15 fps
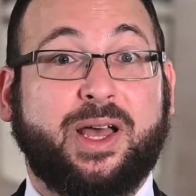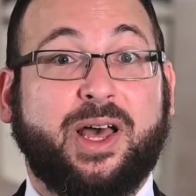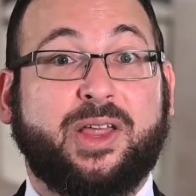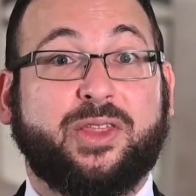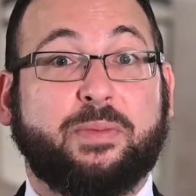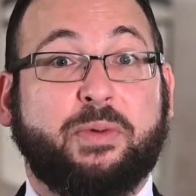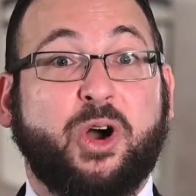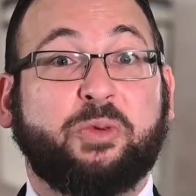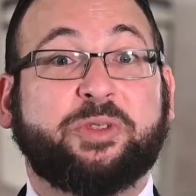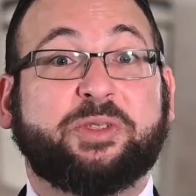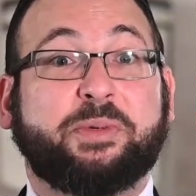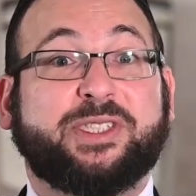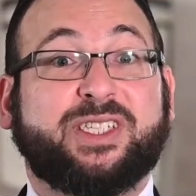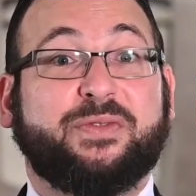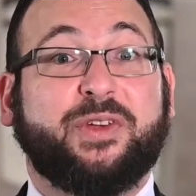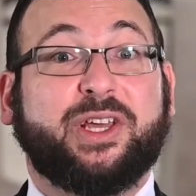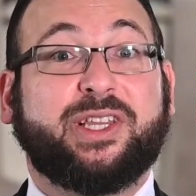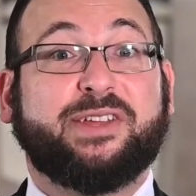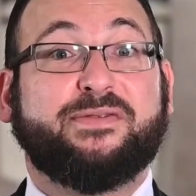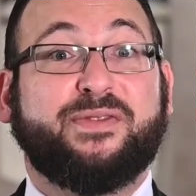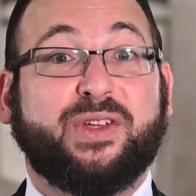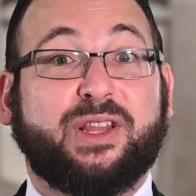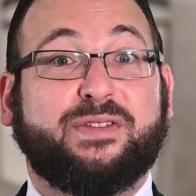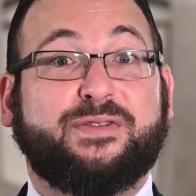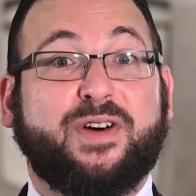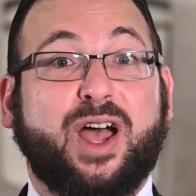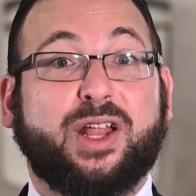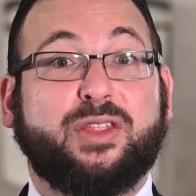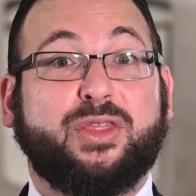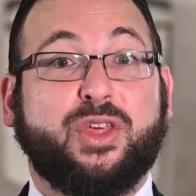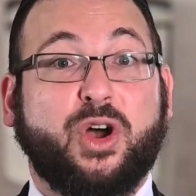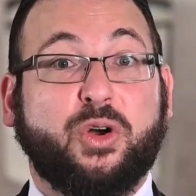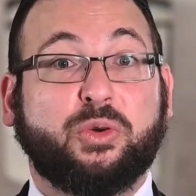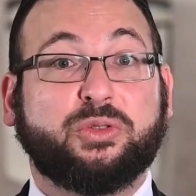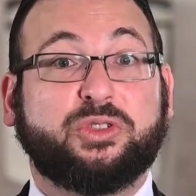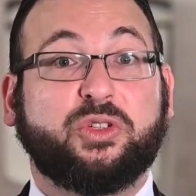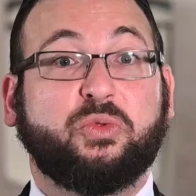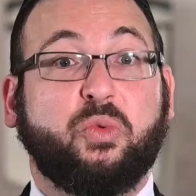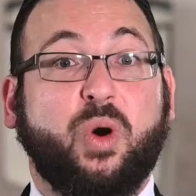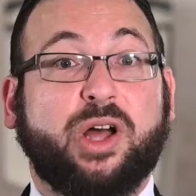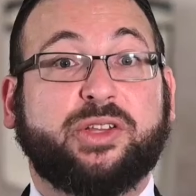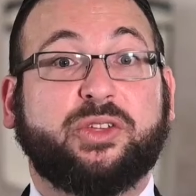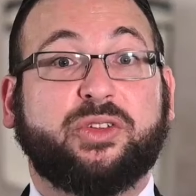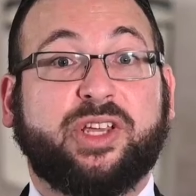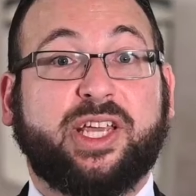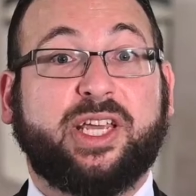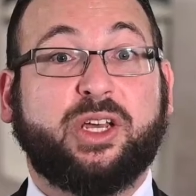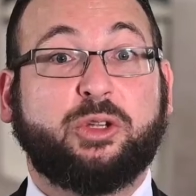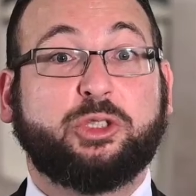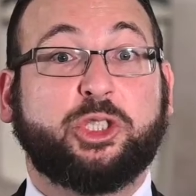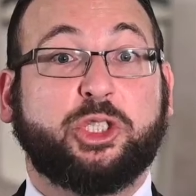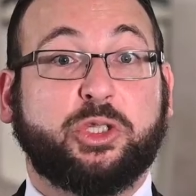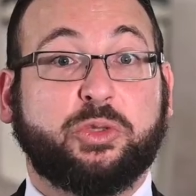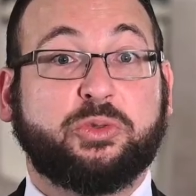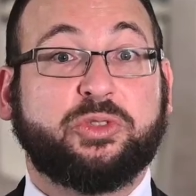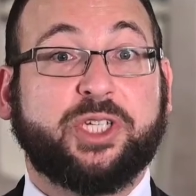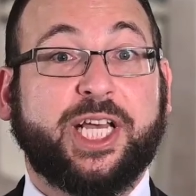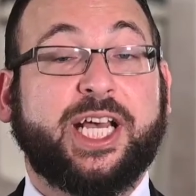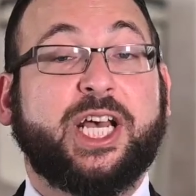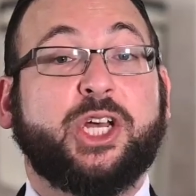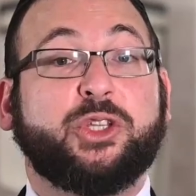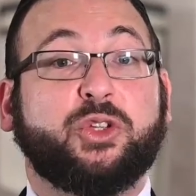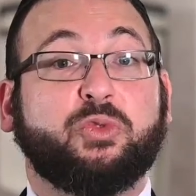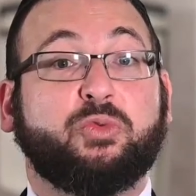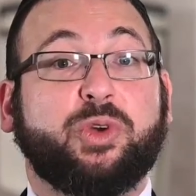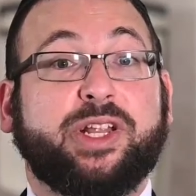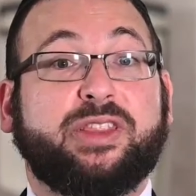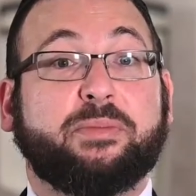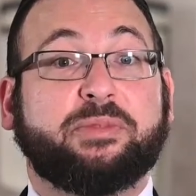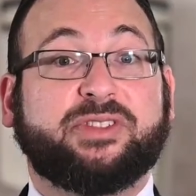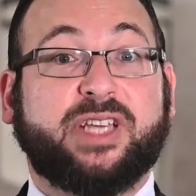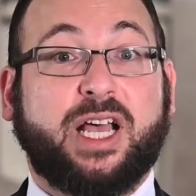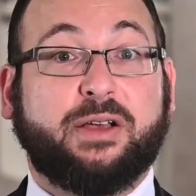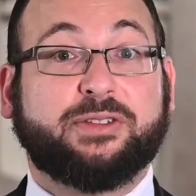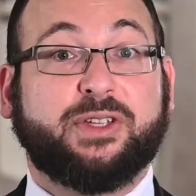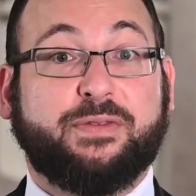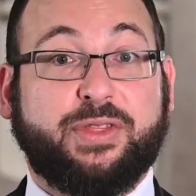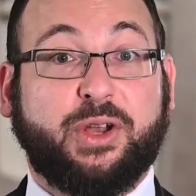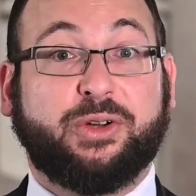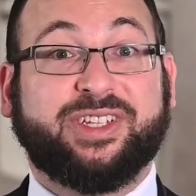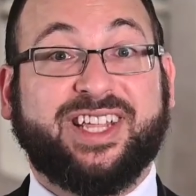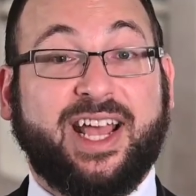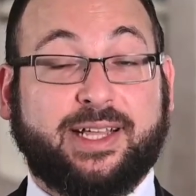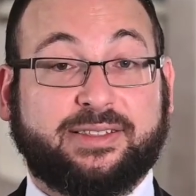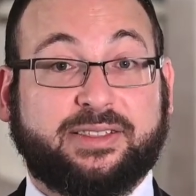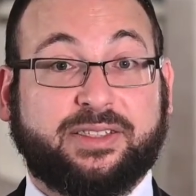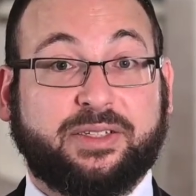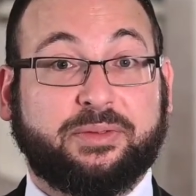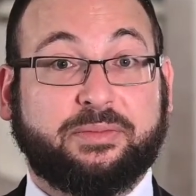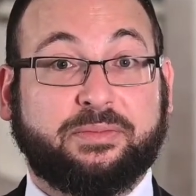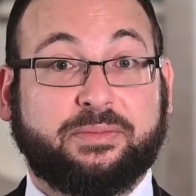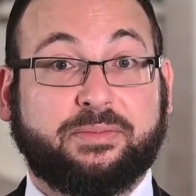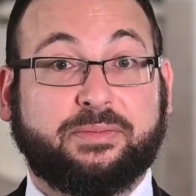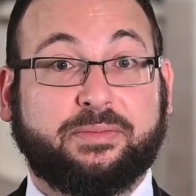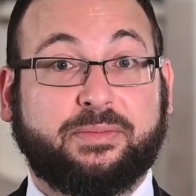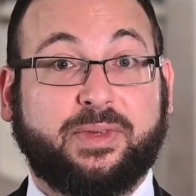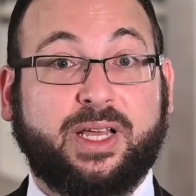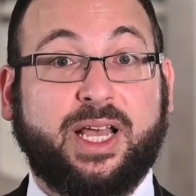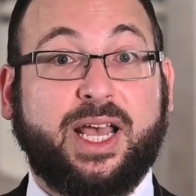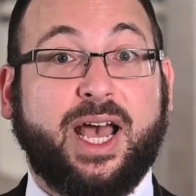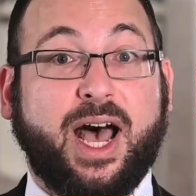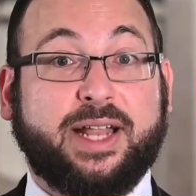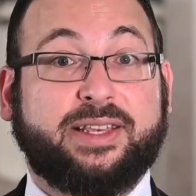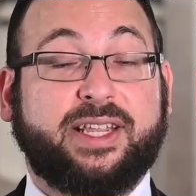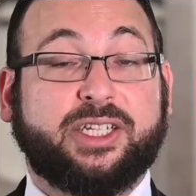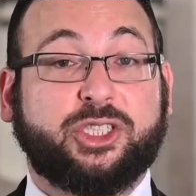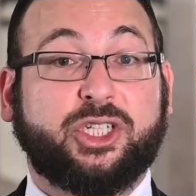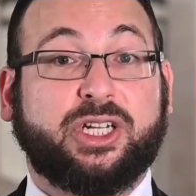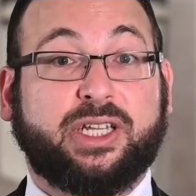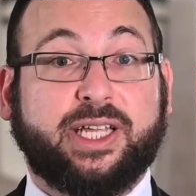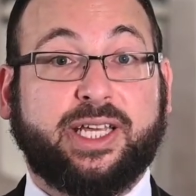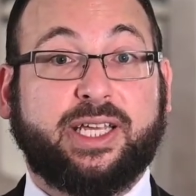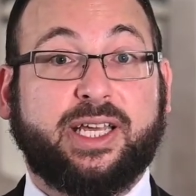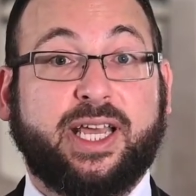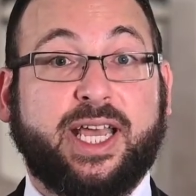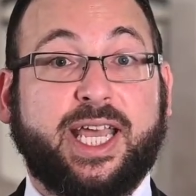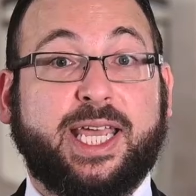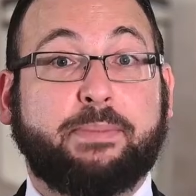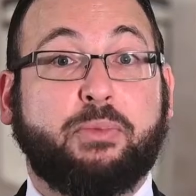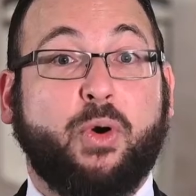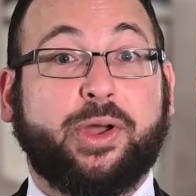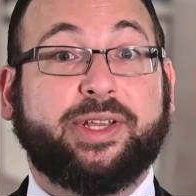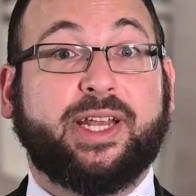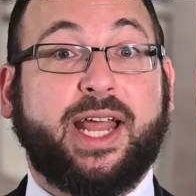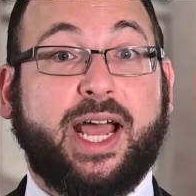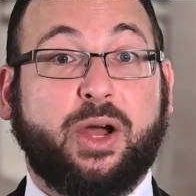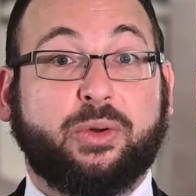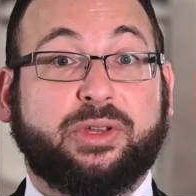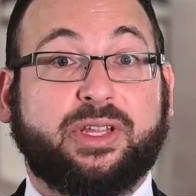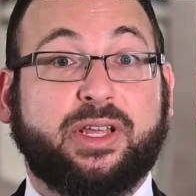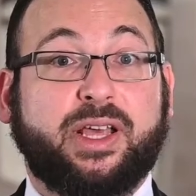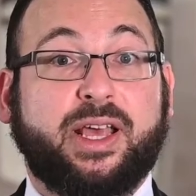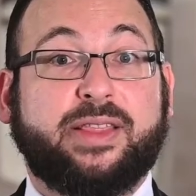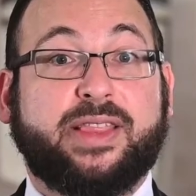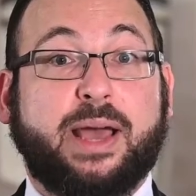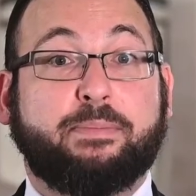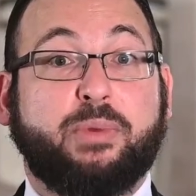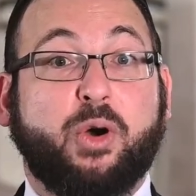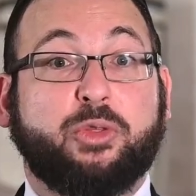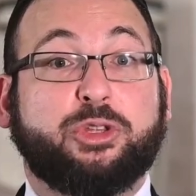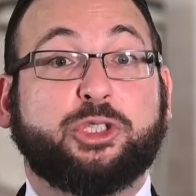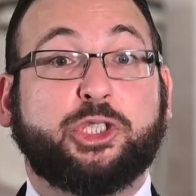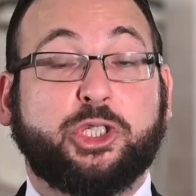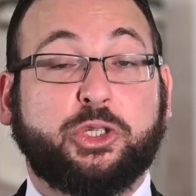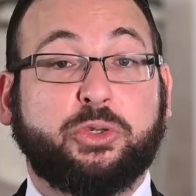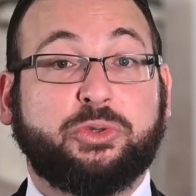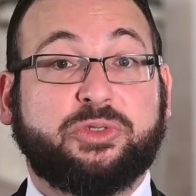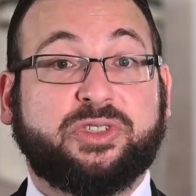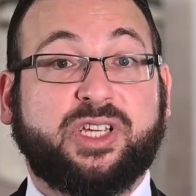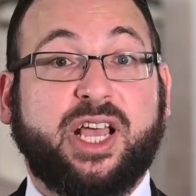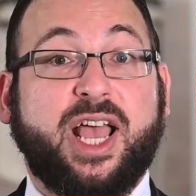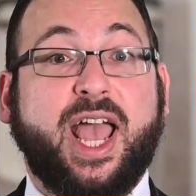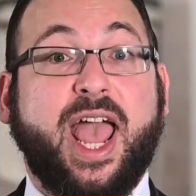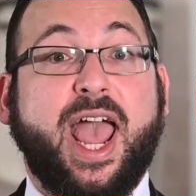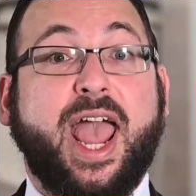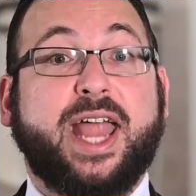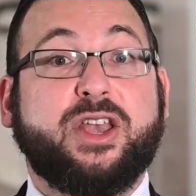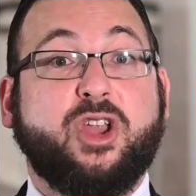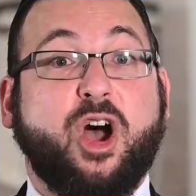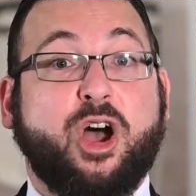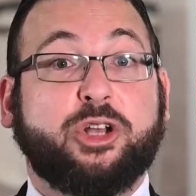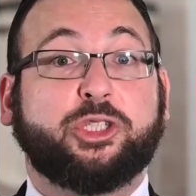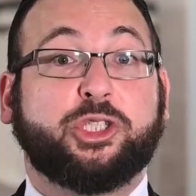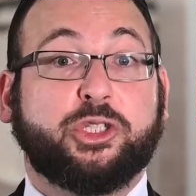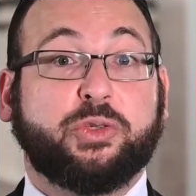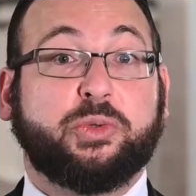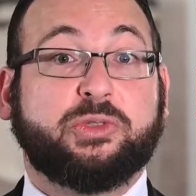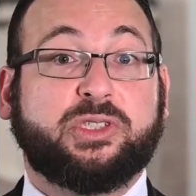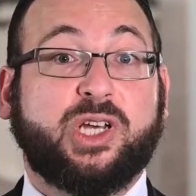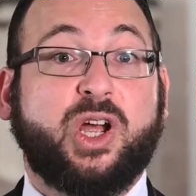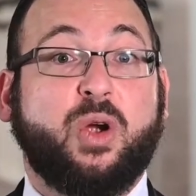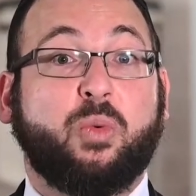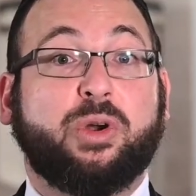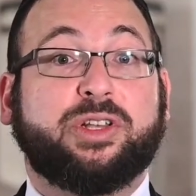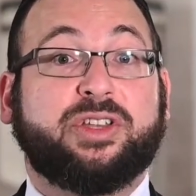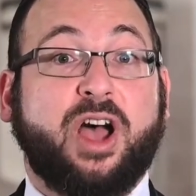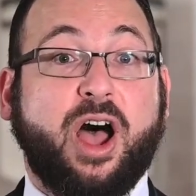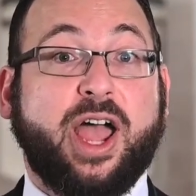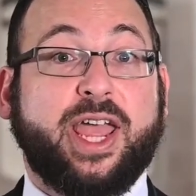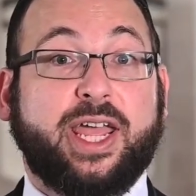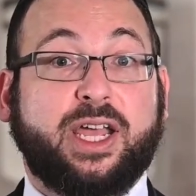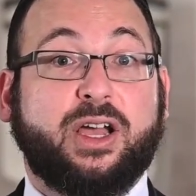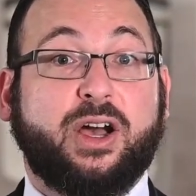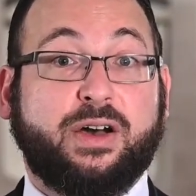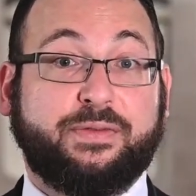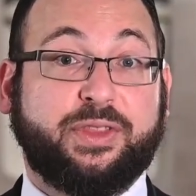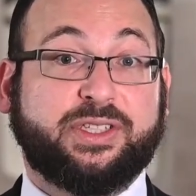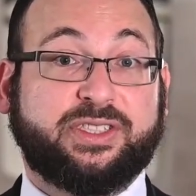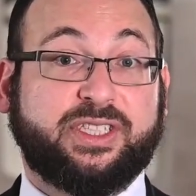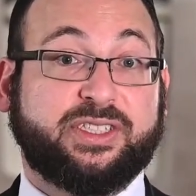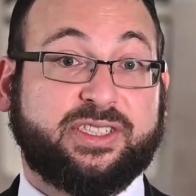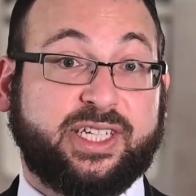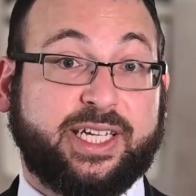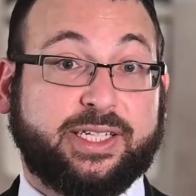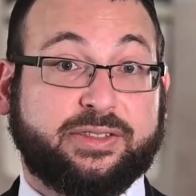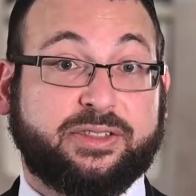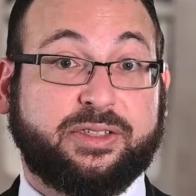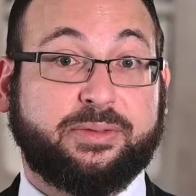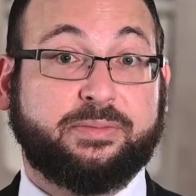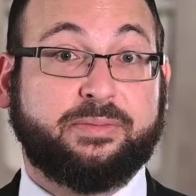The Pope specifically vilified those who wanted to kill Jews to rid themselves of their debts. Additionally, he pointed out that both Jews and non-Jews were dying of this disease,